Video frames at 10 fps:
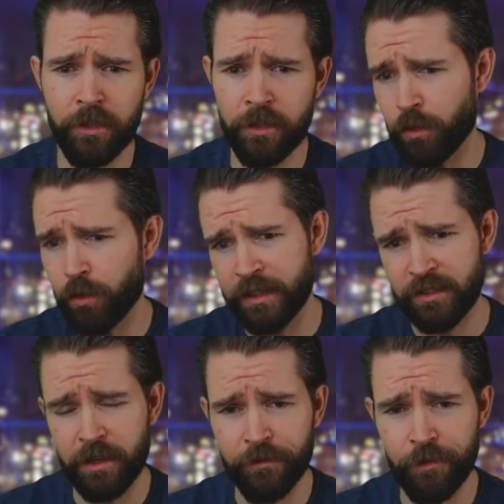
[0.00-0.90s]
you can go ahead,
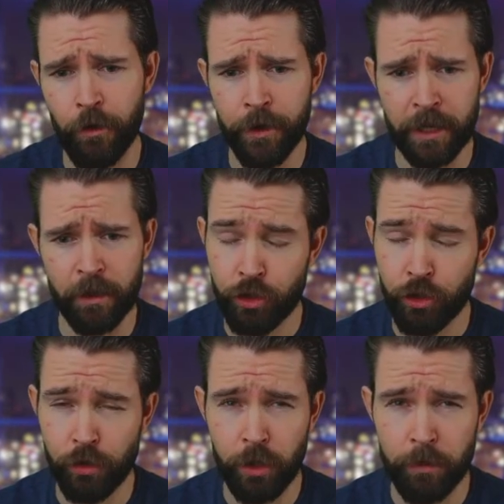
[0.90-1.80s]
skip forward, and I'll show
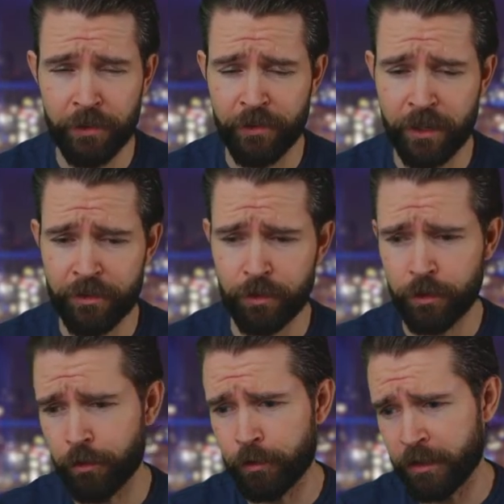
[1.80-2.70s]
you where the manufacturer
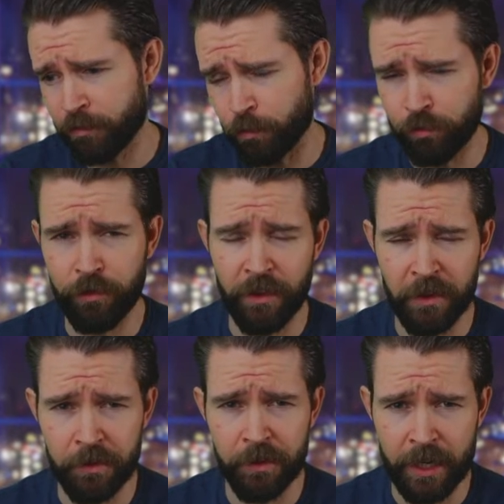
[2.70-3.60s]
code is once we
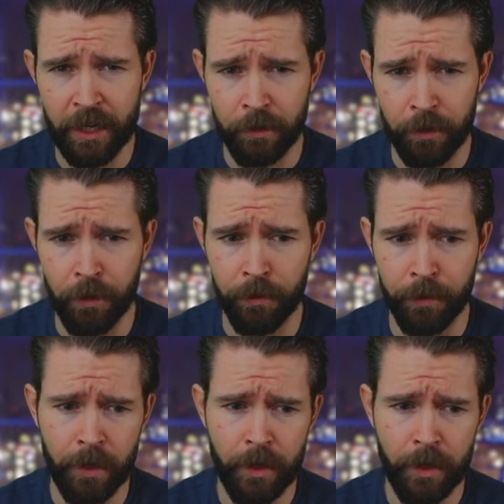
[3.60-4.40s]
found the car code.